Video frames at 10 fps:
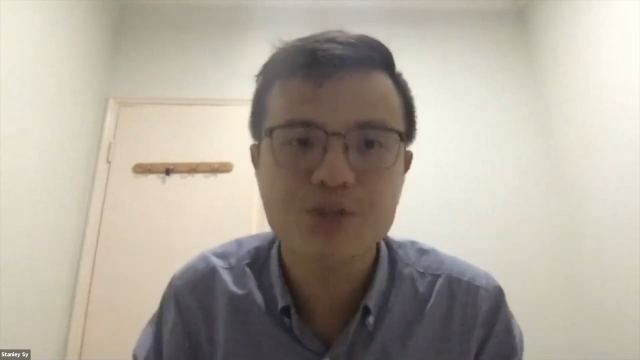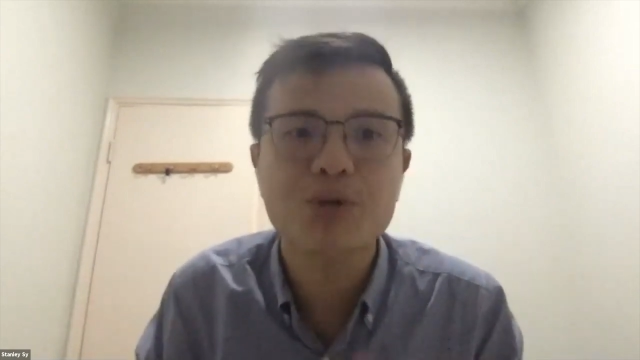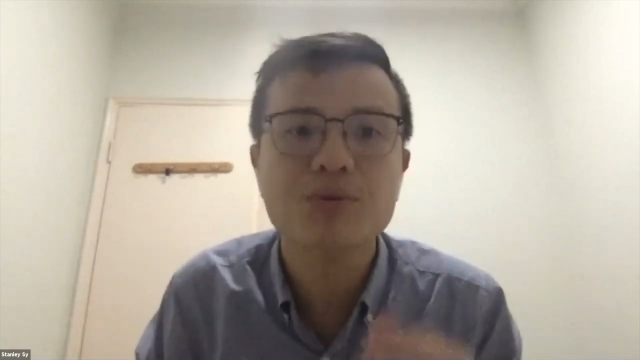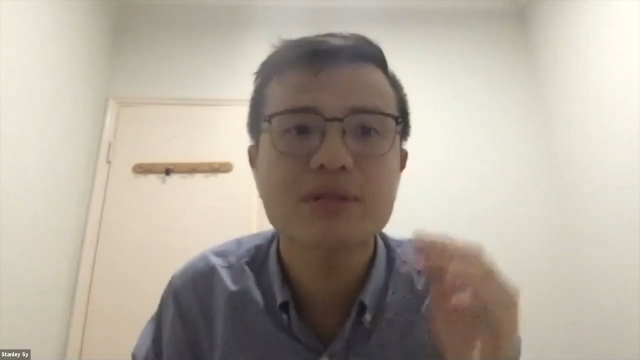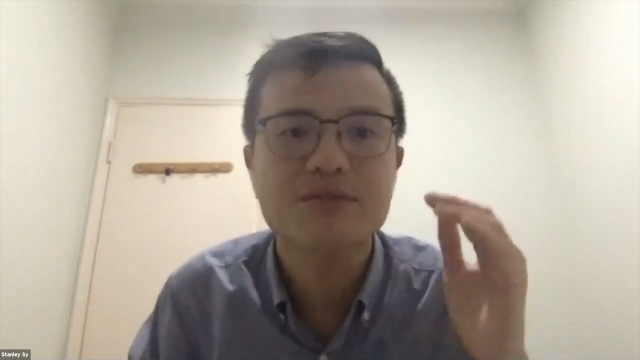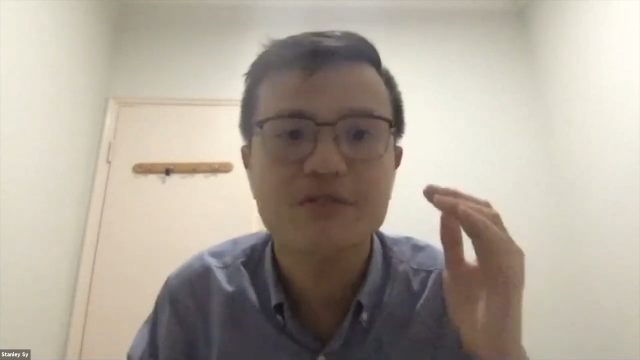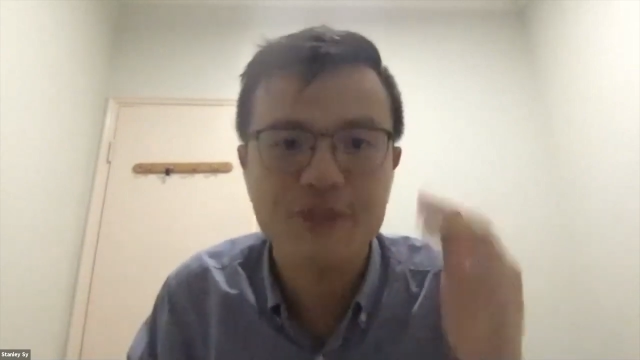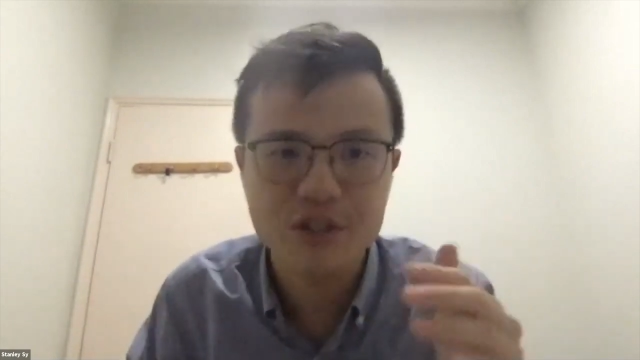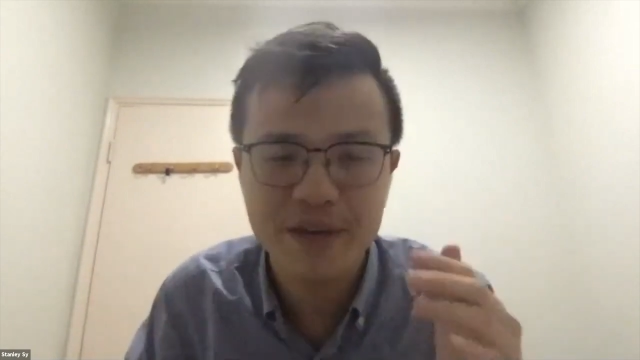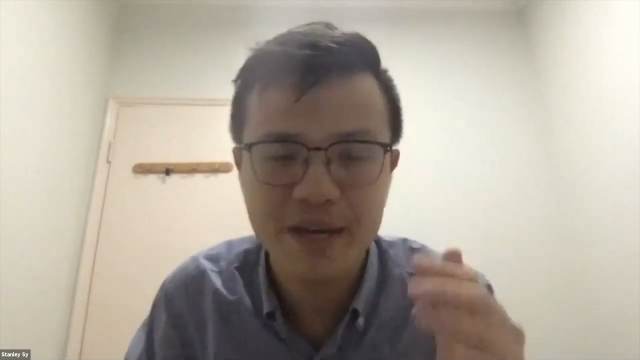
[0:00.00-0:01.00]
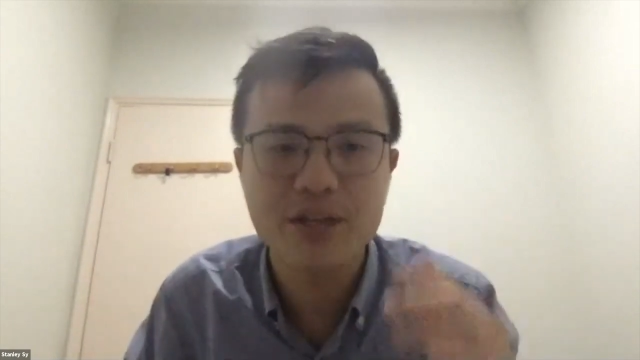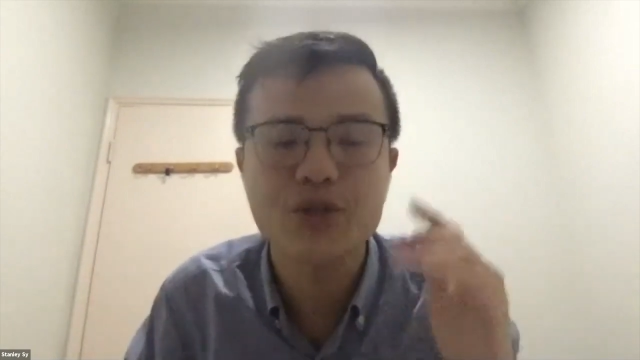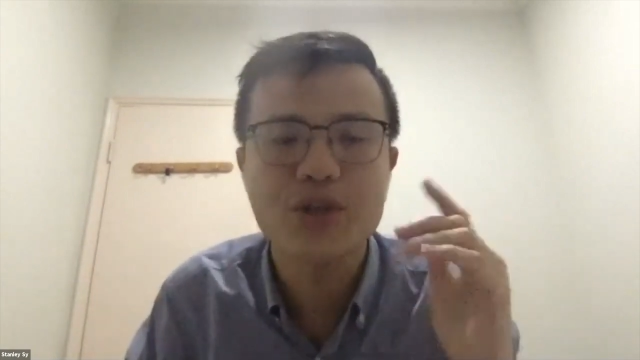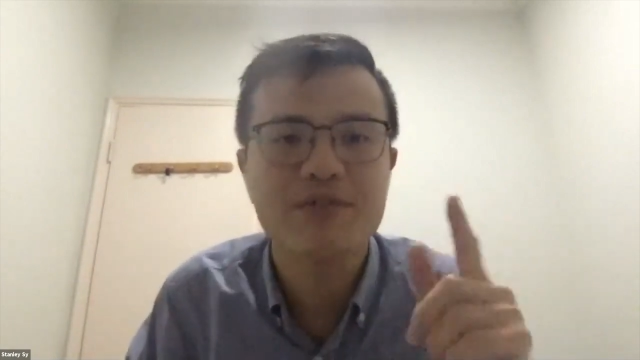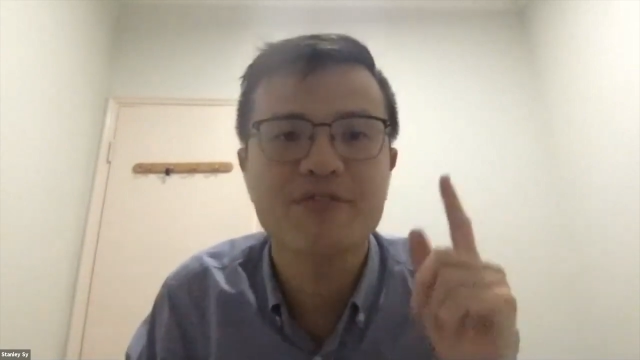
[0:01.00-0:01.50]
So the first thing,
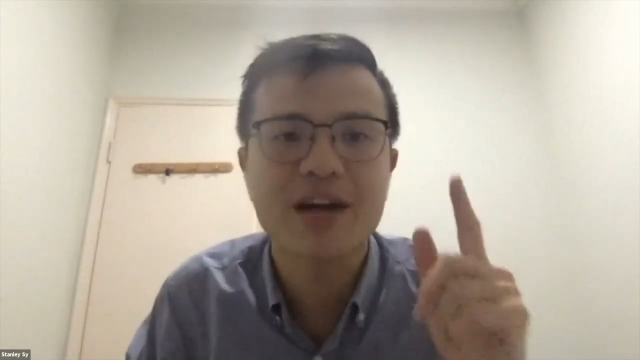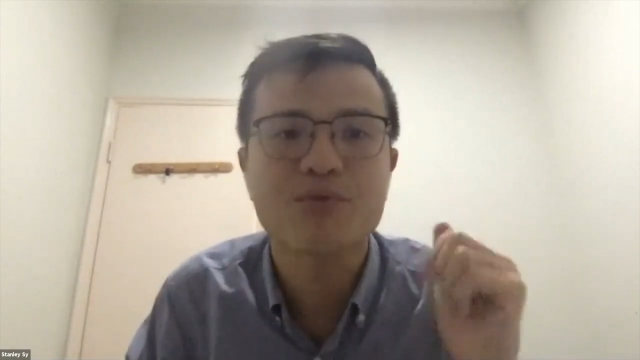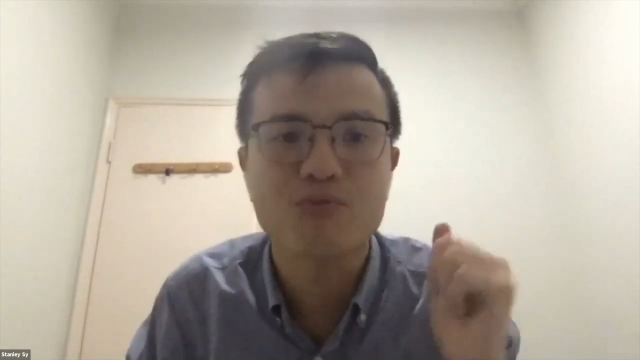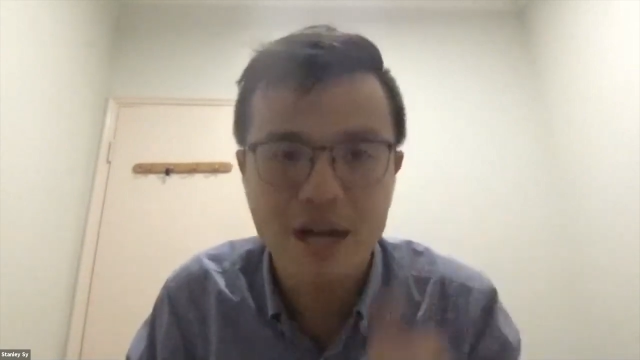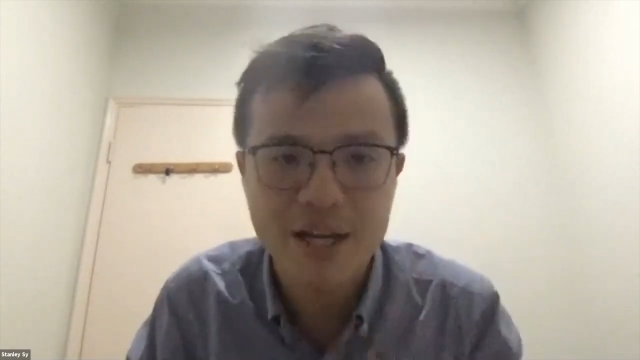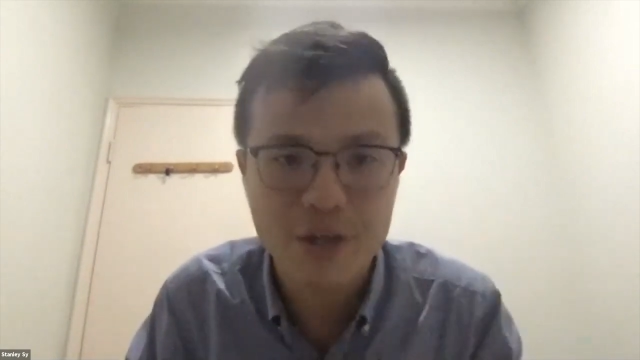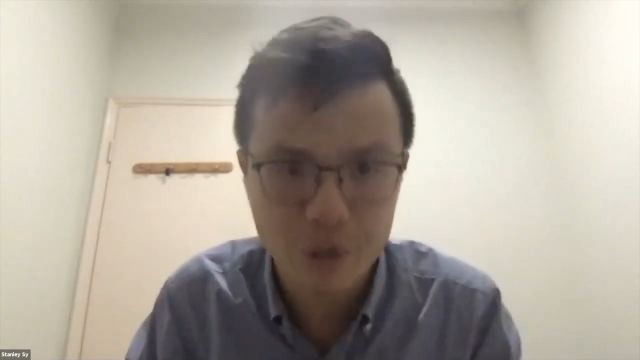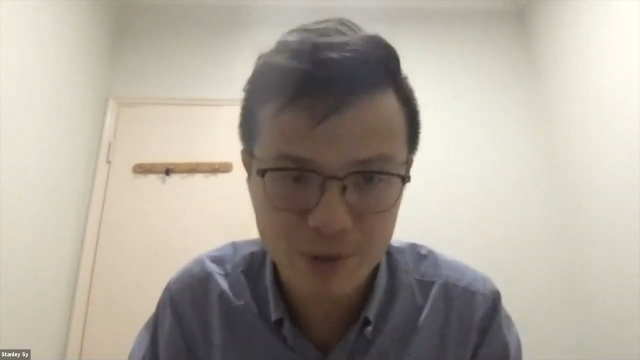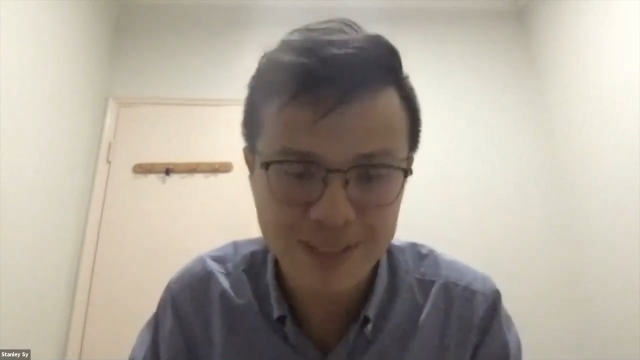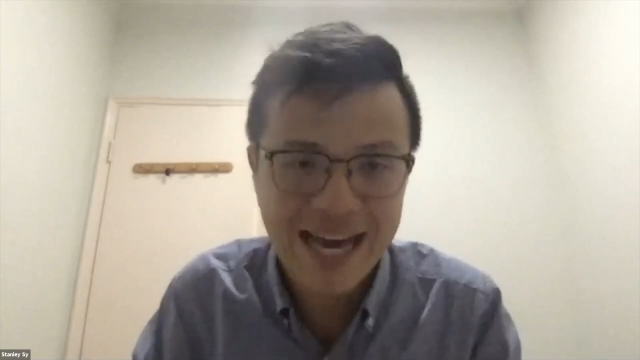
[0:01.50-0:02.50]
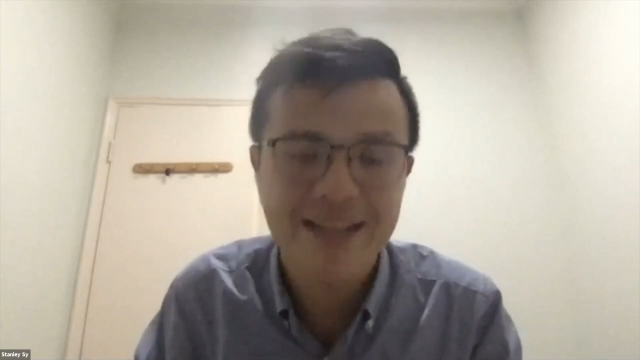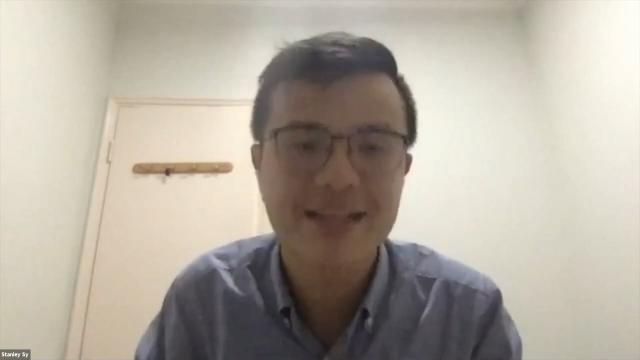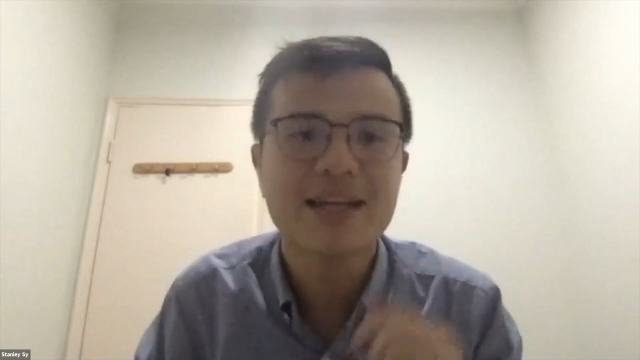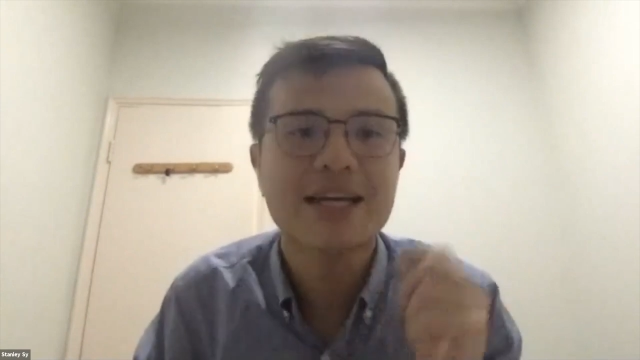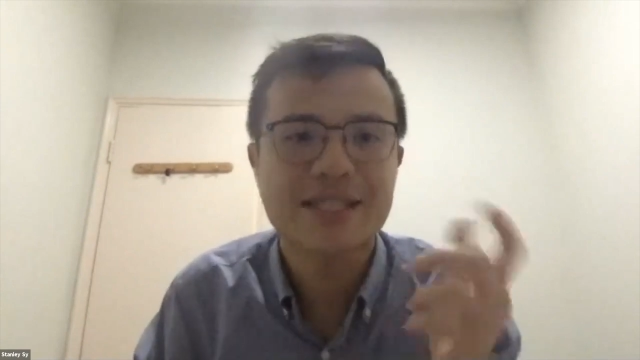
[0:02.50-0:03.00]
you have to find the right cook that
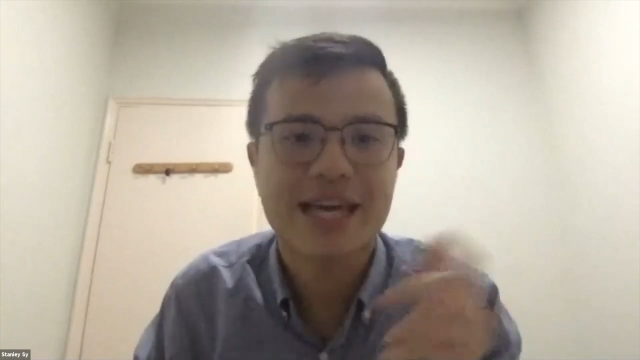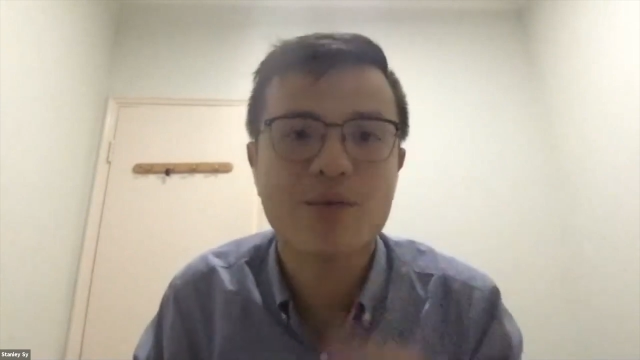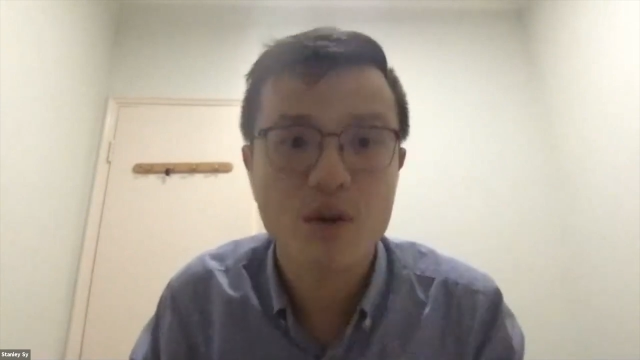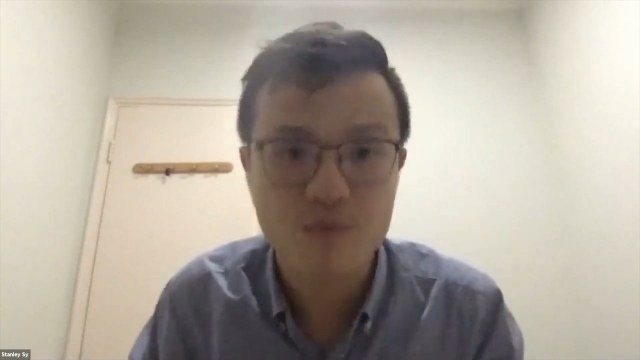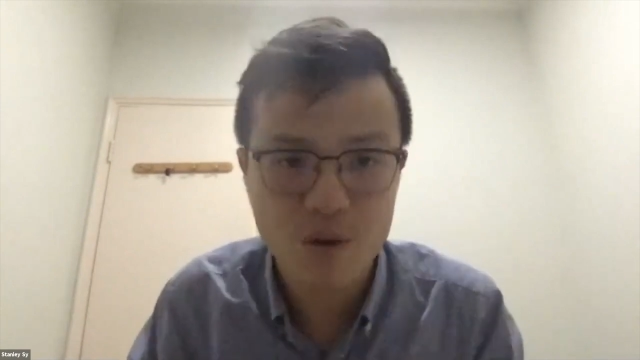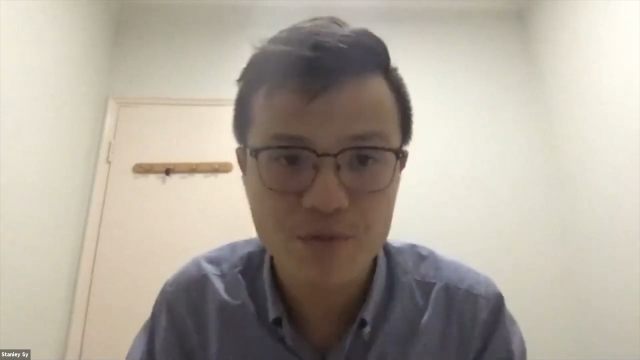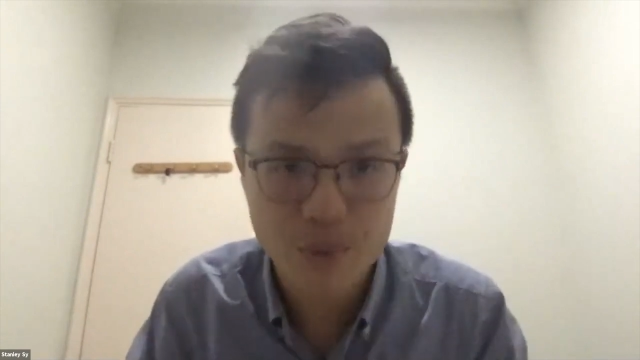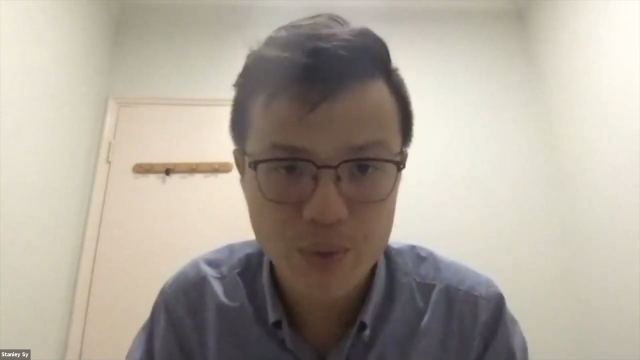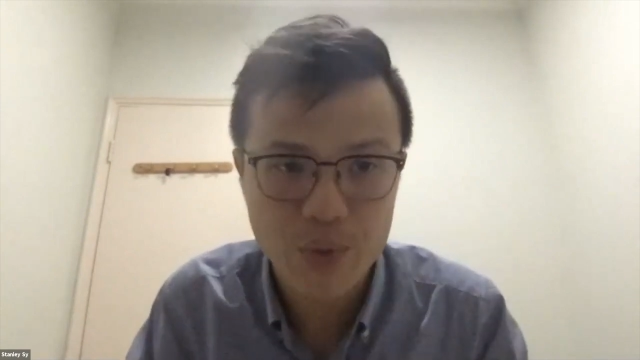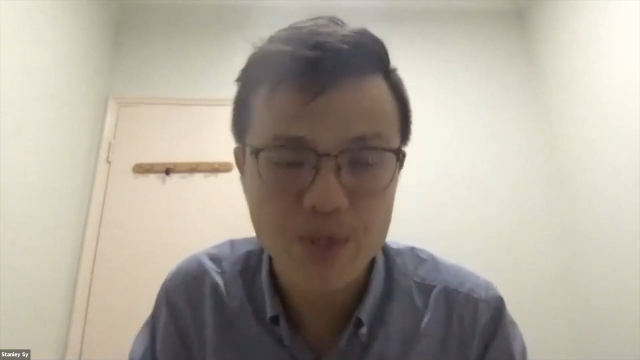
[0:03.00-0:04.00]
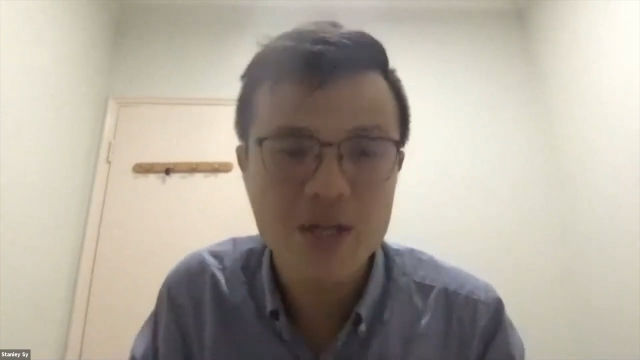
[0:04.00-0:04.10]
can work well for you.